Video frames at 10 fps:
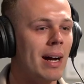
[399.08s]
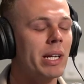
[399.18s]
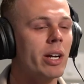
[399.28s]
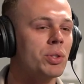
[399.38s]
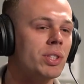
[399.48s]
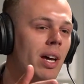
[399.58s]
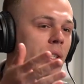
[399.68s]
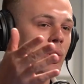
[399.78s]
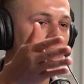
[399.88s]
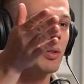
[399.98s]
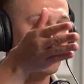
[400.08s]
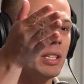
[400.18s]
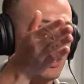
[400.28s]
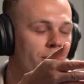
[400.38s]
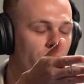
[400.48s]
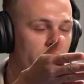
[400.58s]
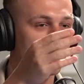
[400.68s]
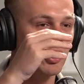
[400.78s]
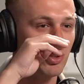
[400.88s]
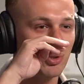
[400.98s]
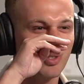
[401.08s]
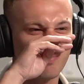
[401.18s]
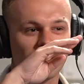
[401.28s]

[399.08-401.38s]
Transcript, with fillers: I'm gonna go seven just to be different than you.